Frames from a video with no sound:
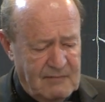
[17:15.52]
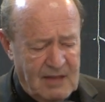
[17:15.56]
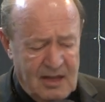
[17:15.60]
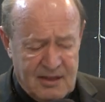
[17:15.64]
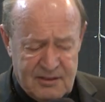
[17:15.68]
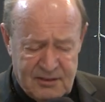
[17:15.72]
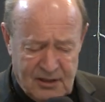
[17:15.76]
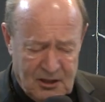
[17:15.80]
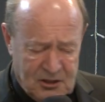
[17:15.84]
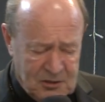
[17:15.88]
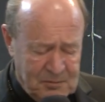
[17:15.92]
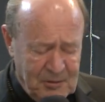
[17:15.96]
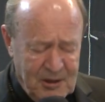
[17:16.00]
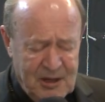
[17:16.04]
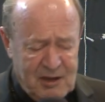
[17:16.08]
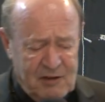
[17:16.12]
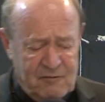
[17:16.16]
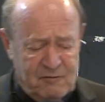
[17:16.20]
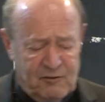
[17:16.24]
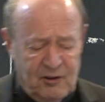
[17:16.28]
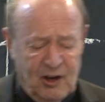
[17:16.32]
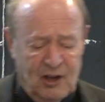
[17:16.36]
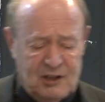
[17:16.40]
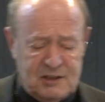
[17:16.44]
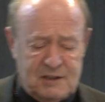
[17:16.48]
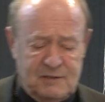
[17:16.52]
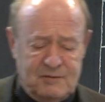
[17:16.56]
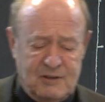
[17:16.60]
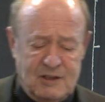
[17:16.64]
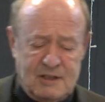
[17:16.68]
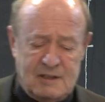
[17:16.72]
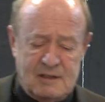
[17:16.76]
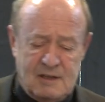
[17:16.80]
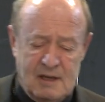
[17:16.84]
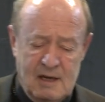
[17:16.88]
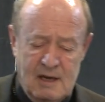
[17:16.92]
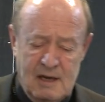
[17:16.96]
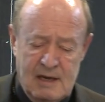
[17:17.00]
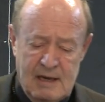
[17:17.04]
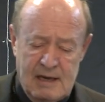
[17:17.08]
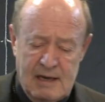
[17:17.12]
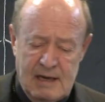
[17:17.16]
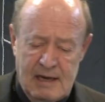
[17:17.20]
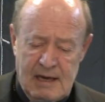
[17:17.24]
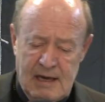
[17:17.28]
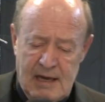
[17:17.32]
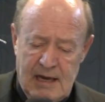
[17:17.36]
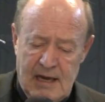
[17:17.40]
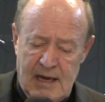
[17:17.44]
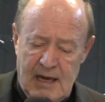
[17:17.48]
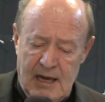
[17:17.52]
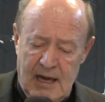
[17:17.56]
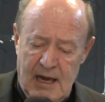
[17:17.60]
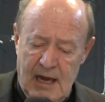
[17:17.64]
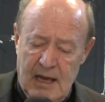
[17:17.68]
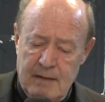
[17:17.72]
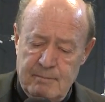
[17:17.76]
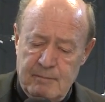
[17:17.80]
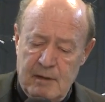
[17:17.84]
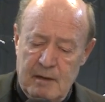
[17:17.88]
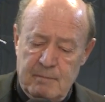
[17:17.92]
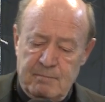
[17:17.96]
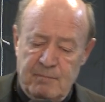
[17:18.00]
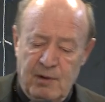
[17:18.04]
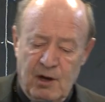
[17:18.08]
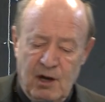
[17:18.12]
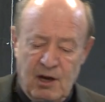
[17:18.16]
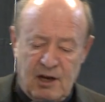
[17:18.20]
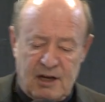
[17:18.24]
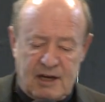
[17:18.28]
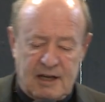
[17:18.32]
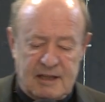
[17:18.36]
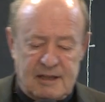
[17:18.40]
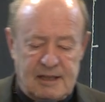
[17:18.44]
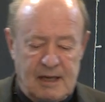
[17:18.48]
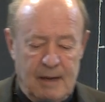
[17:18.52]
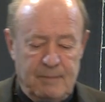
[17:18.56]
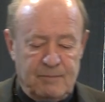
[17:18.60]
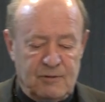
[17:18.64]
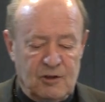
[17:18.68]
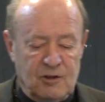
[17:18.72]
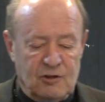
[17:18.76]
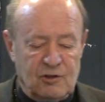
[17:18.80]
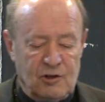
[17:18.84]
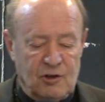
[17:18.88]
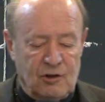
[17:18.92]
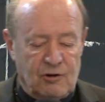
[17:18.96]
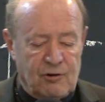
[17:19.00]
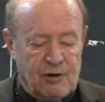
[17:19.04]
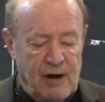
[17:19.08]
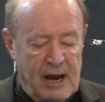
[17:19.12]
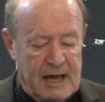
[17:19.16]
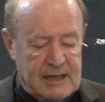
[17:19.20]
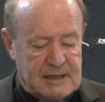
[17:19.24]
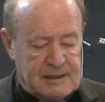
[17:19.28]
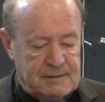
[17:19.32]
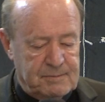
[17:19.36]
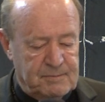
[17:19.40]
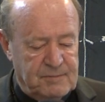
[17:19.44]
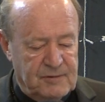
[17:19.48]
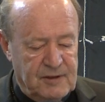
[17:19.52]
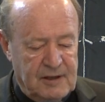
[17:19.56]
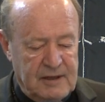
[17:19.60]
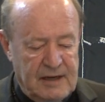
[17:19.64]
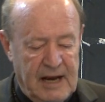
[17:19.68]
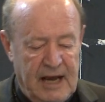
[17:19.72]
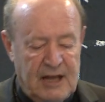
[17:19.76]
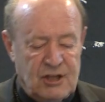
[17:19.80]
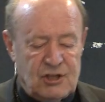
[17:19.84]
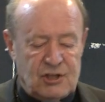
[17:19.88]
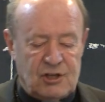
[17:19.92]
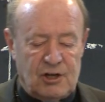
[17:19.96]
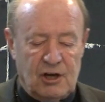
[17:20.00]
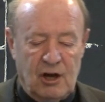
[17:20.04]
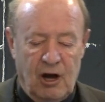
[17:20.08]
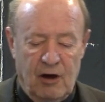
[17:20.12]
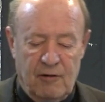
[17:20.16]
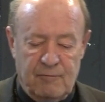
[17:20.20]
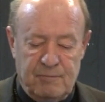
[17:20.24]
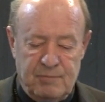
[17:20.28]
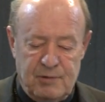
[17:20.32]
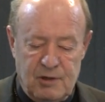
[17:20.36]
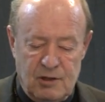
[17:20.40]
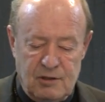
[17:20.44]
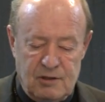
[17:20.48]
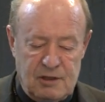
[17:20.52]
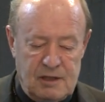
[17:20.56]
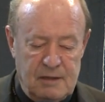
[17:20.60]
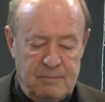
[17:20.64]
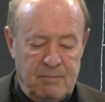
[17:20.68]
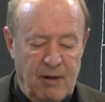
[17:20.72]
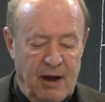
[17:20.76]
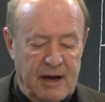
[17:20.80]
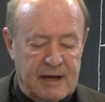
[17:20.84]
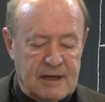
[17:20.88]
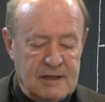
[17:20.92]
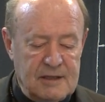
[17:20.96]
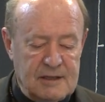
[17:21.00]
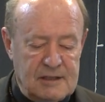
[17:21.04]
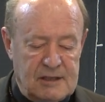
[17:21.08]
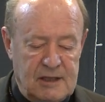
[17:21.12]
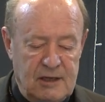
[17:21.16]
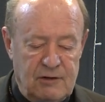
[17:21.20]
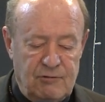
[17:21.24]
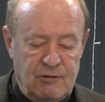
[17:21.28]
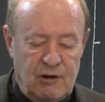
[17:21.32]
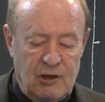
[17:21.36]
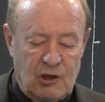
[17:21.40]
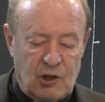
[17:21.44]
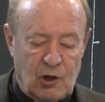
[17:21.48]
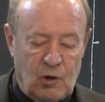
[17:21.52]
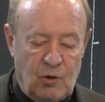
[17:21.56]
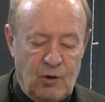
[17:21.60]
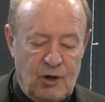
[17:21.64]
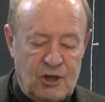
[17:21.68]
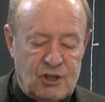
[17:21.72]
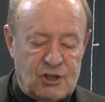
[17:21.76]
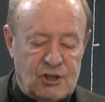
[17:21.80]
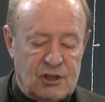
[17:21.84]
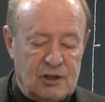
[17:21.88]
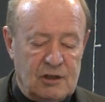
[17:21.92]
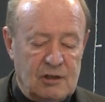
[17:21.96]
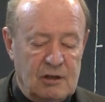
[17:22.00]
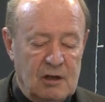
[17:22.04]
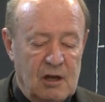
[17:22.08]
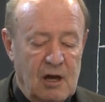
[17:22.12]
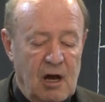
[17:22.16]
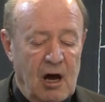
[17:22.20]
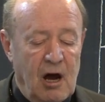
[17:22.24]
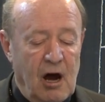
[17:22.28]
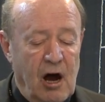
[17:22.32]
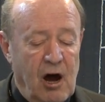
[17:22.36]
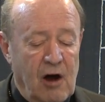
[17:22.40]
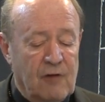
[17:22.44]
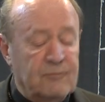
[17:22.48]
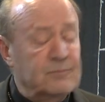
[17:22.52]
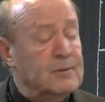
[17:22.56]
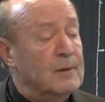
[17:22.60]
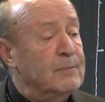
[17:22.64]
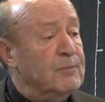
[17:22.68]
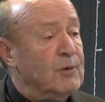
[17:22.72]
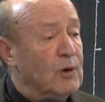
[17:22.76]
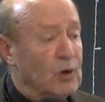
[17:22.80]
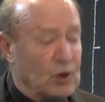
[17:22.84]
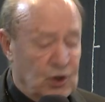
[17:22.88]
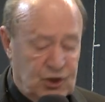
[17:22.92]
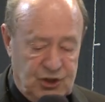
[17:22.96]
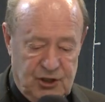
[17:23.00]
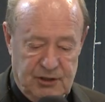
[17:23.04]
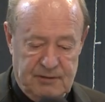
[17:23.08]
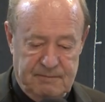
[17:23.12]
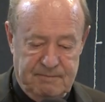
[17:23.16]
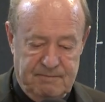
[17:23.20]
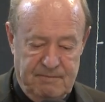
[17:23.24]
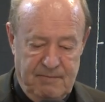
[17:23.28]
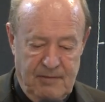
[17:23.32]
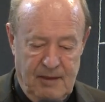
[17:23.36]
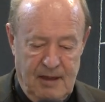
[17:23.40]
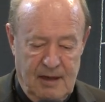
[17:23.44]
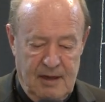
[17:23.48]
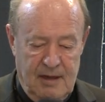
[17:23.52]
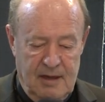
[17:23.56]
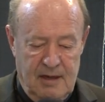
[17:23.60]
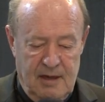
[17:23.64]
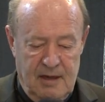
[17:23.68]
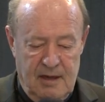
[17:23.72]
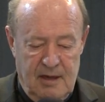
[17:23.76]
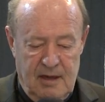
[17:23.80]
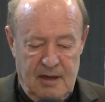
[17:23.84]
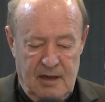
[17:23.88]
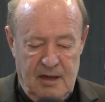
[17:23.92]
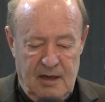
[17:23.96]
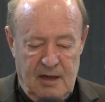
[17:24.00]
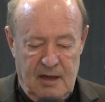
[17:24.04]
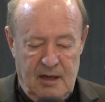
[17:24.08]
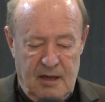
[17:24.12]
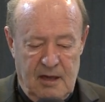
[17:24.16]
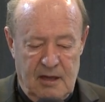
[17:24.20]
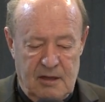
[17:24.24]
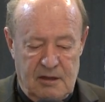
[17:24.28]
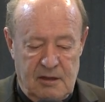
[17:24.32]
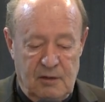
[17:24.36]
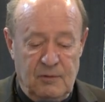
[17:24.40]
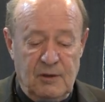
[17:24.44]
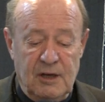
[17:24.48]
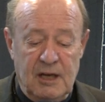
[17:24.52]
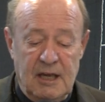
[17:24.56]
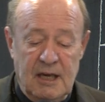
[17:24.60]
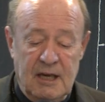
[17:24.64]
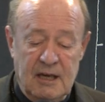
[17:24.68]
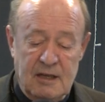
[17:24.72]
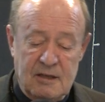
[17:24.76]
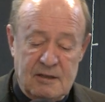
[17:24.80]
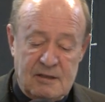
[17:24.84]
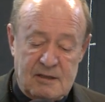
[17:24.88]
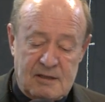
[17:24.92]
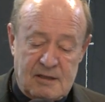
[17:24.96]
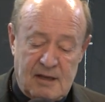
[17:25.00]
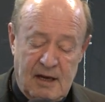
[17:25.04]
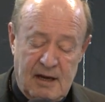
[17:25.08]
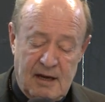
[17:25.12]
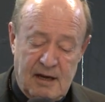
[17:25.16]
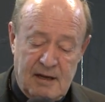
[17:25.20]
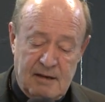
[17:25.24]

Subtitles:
So speaking of philosophers, Edmund Burke attempted to grasp the nature of beauty by considering the question of proportion. So in his